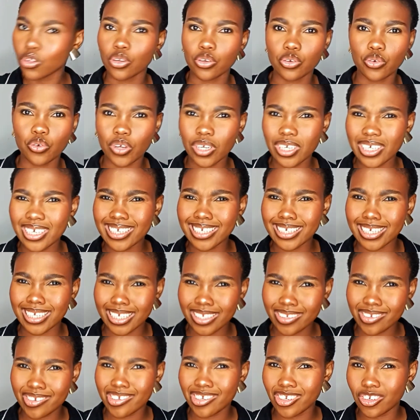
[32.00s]
Don't
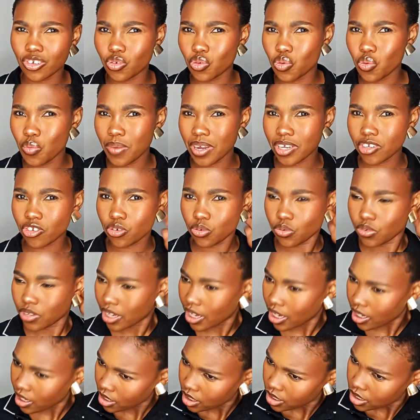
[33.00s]
drench it too much,
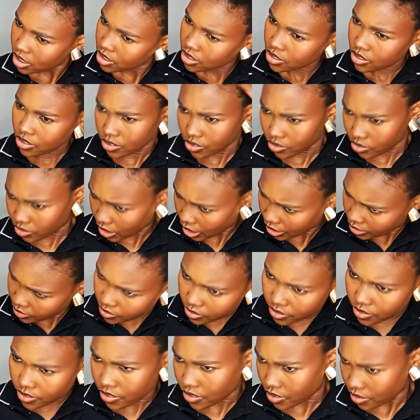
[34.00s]
okay?
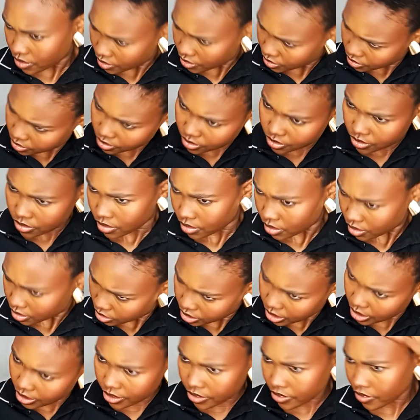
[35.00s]
Just
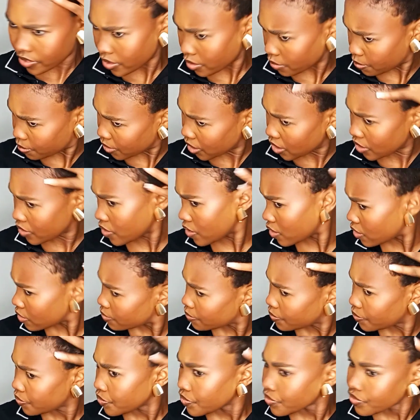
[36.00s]
a little bit.
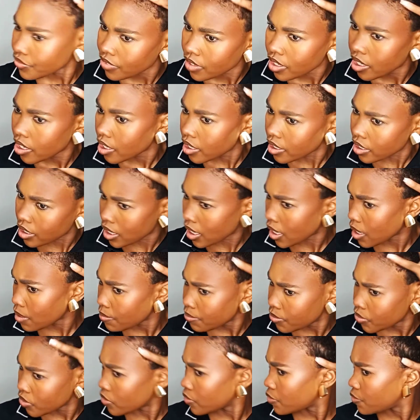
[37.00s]
Rub
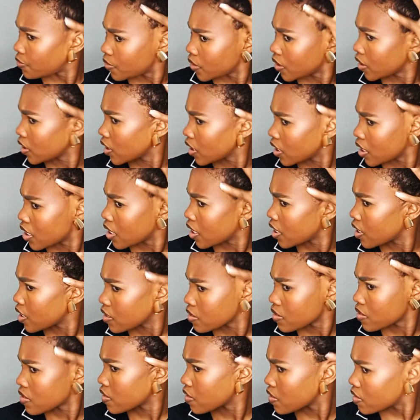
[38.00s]
your
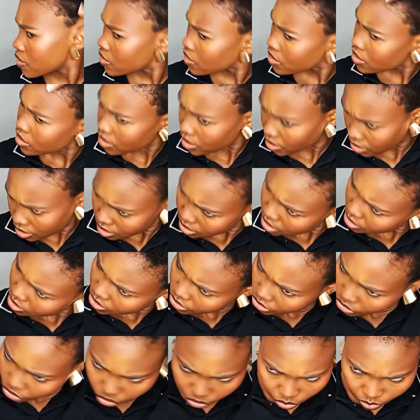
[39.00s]
fingers
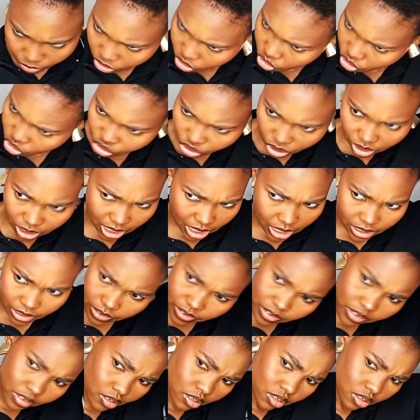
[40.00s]
to make sure that
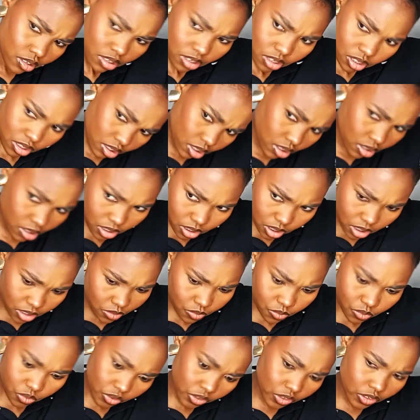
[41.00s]
the
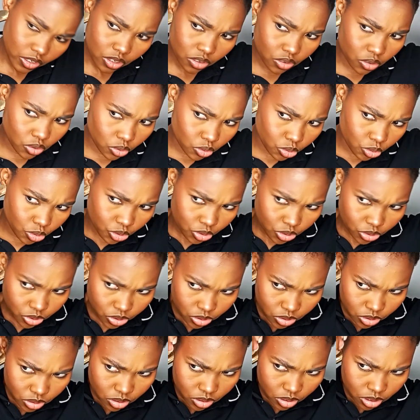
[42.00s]
water goes
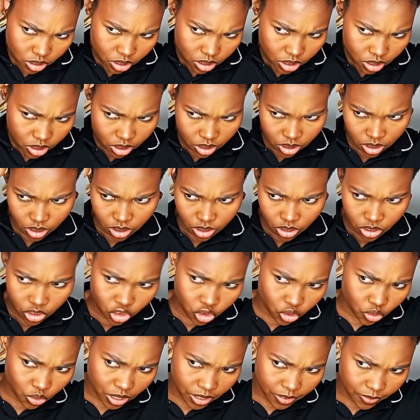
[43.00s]

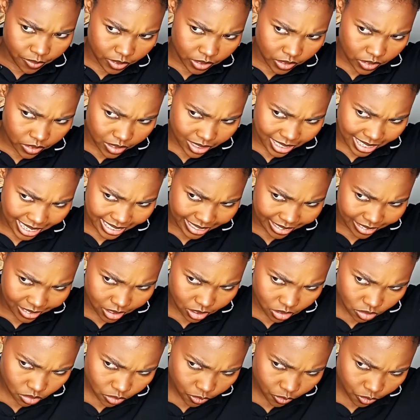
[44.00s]
to every
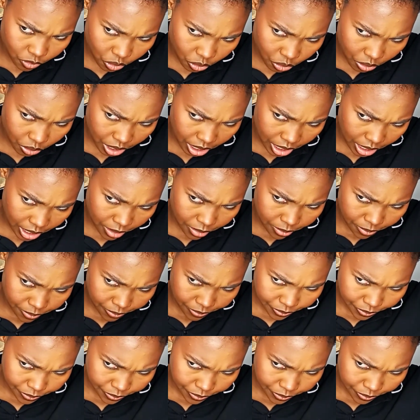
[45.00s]
strand of your hair.